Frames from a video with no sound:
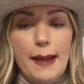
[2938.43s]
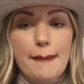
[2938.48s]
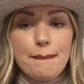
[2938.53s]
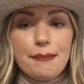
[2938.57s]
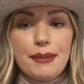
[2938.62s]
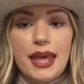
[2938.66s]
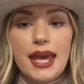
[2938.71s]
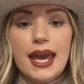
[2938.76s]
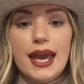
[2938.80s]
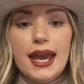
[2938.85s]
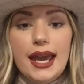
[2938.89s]

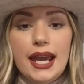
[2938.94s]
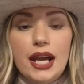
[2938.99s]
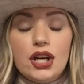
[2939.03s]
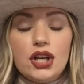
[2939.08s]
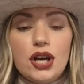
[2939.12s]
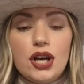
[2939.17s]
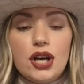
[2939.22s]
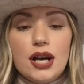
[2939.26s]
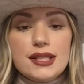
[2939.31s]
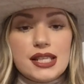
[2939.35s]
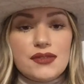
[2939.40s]
Okay,
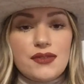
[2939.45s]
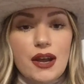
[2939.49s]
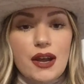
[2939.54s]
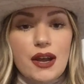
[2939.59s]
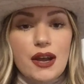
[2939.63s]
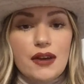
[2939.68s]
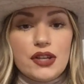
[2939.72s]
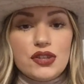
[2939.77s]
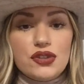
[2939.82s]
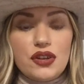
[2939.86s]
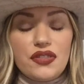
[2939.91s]
hair cost is
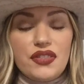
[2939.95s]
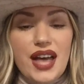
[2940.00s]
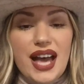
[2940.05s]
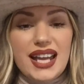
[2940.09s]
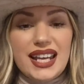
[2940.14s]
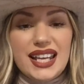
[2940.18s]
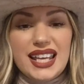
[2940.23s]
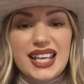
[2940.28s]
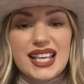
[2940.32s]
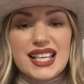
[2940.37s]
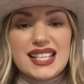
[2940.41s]
$500.
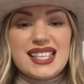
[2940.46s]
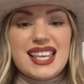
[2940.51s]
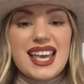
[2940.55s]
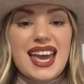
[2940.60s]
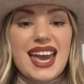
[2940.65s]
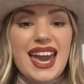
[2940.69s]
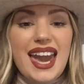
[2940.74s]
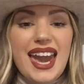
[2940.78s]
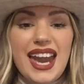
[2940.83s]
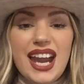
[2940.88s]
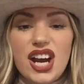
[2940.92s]
That is
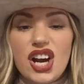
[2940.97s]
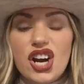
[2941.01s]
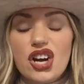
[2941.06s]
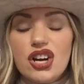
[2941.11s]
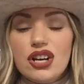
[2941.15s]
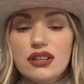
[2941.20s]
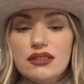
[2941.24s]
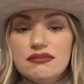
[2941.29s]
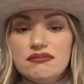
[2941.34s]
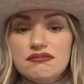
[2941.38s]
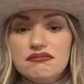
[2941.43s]

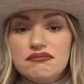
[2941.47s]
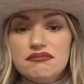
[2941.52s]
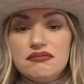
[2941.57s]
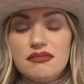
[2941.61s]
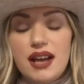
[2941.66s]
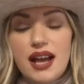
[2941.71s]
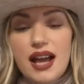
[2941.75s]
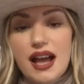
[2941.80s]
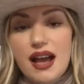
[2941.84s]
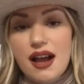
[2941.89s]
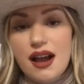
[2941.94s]
hair,
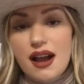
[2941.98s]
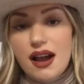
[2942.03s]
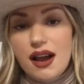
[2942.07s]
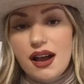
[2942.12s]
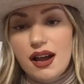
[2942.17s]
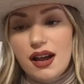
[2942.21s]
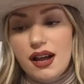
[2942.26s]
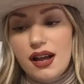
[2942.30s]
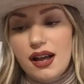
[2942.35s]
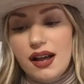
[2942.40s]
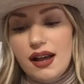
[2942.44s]

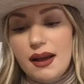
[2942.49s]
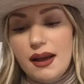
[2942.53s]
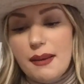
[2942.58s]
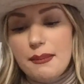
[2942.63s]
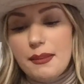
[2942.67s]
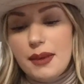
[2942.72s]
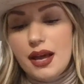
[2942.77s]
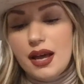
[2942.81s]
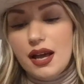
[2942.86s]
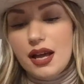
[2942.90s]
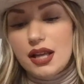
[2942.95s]

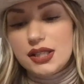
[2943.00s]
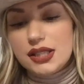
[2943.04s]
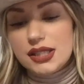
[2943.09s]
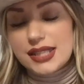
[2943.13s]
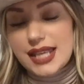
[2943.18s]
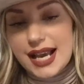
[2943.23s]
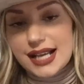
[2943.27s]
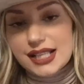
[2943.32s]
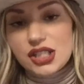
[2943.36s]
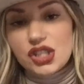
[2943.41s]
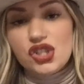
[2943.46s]

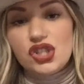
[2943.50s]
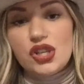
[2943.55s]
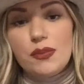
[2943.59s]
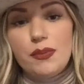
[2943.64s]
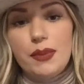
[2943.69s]
tax and